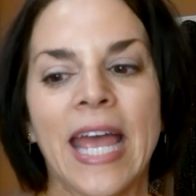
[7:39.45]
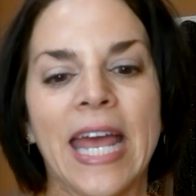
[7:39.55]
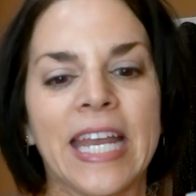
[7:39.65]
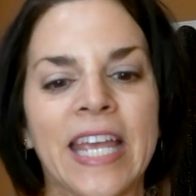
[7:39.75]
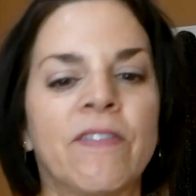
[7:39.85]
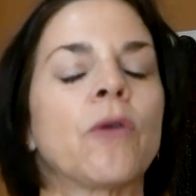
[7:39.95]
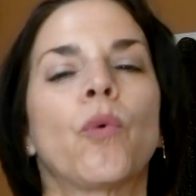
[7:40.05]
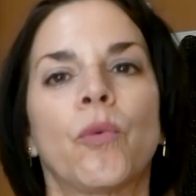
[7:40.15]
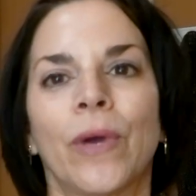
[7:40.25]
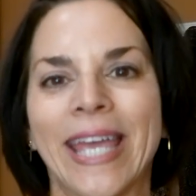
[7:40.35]
and even
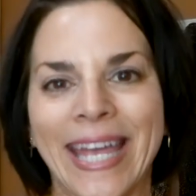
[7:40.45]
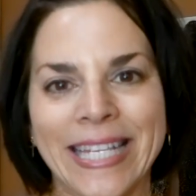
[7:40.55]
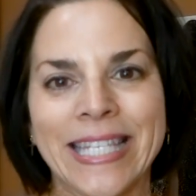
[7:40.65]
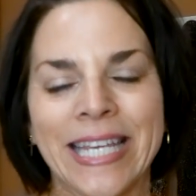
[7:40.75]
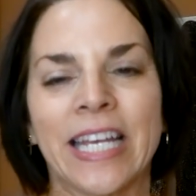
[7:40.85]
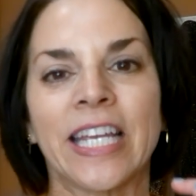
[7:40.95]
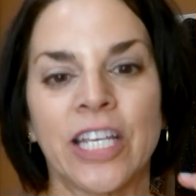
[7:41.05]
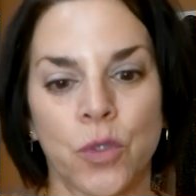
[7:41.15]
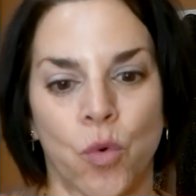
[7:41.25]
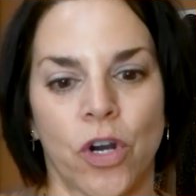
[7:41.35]
when we can't see it,
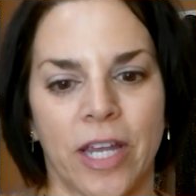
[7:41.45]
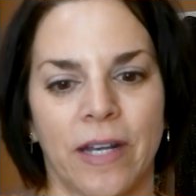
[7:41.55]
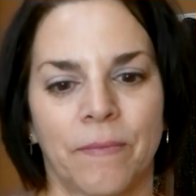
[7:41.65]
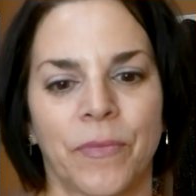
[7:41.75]
he's working.